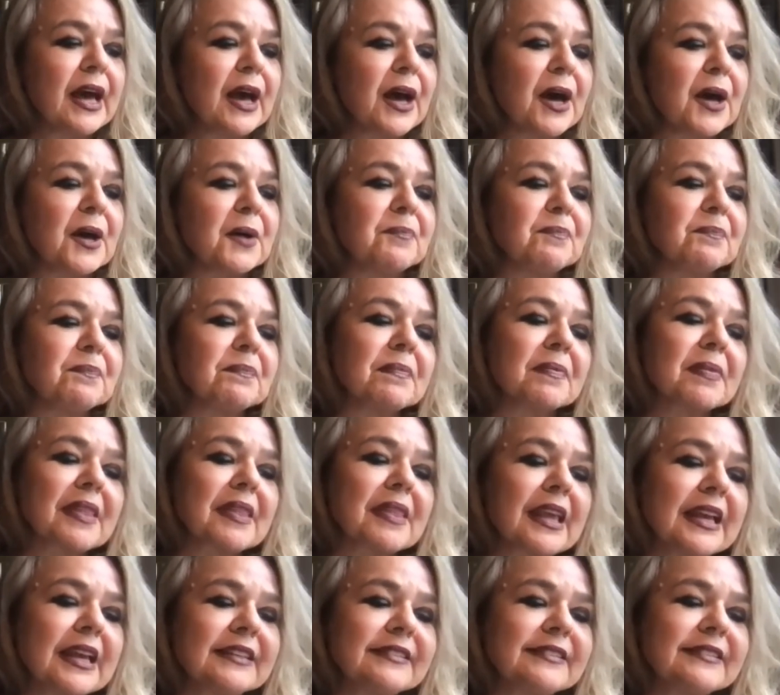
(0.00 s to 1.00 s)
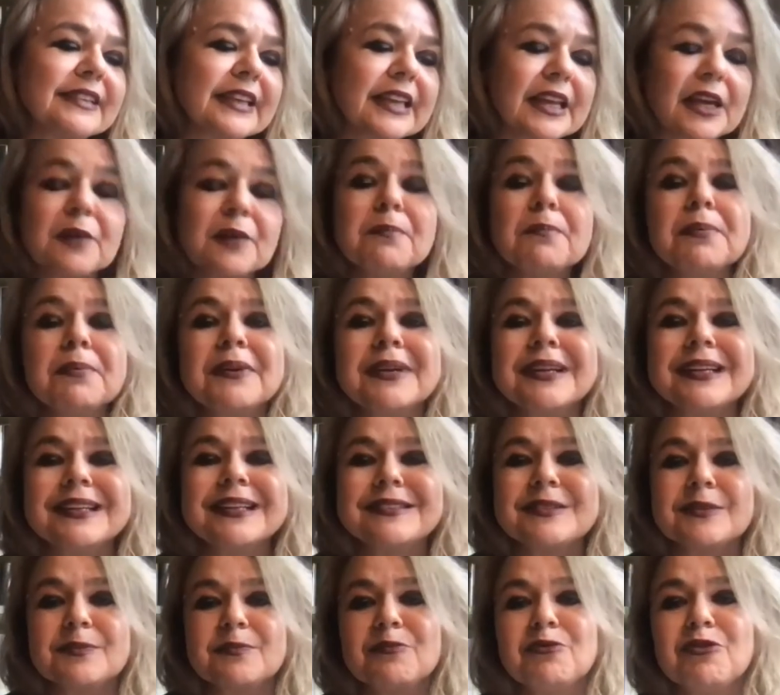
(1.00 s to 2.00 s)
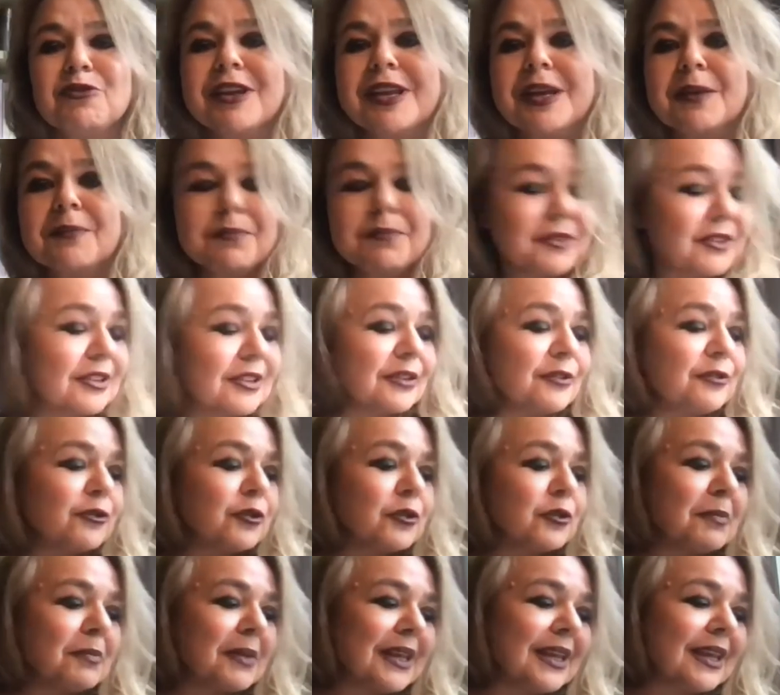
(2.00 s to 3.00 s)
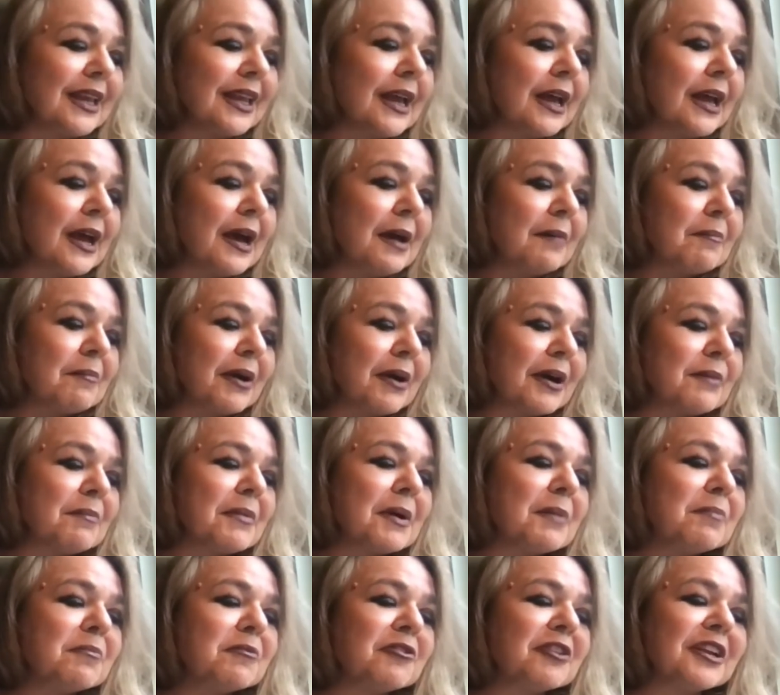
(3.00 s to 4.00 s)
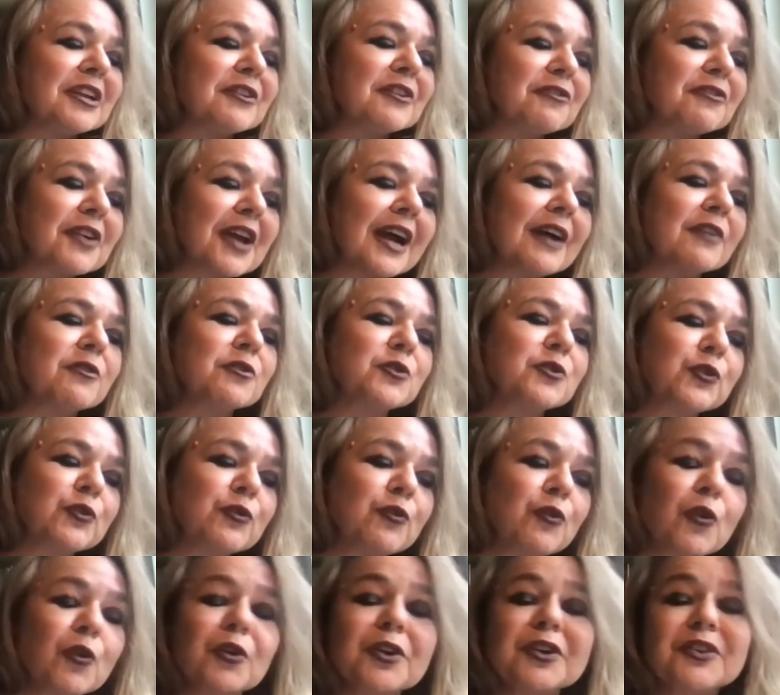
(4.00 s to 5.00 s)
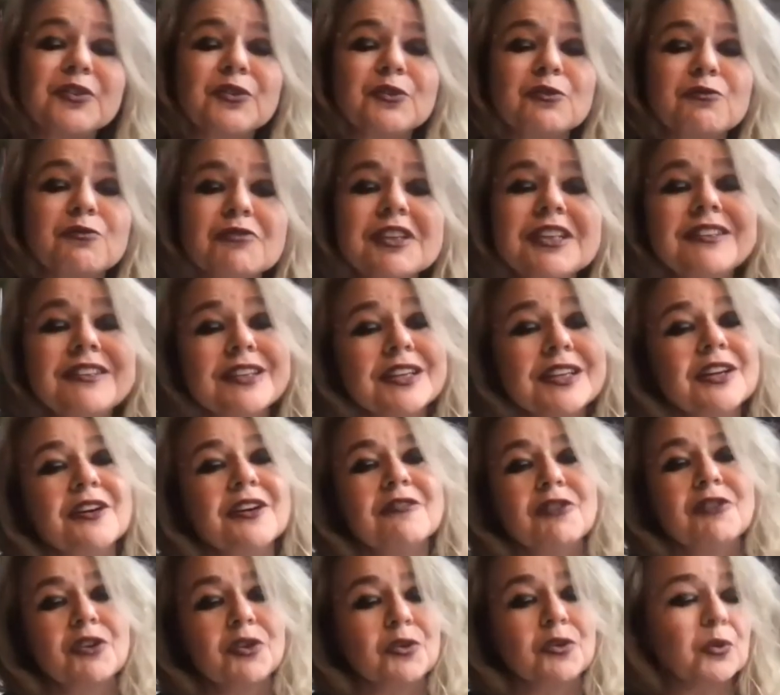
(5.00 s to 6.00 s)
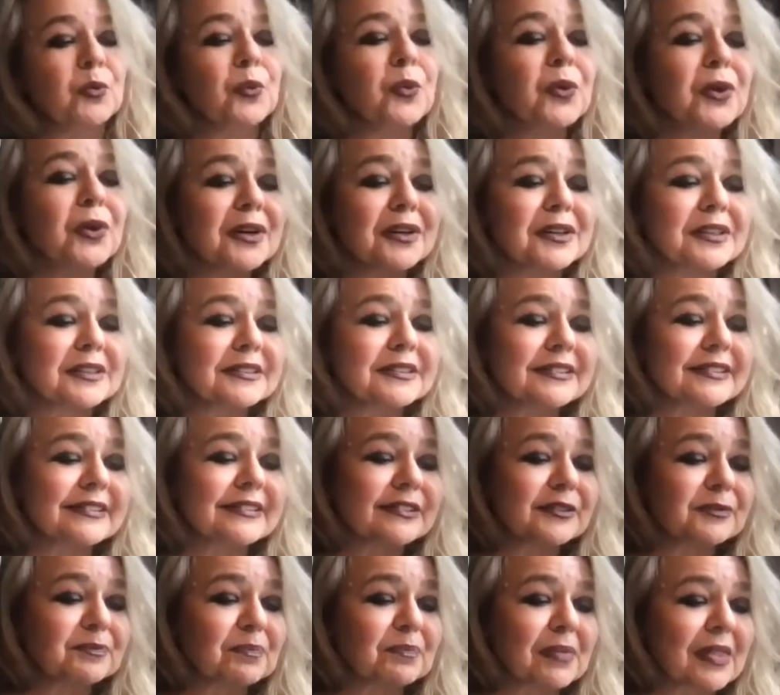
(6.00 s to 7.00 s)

Um, it's accompanied and preempted for me my memory of Carol's voice reading her own words.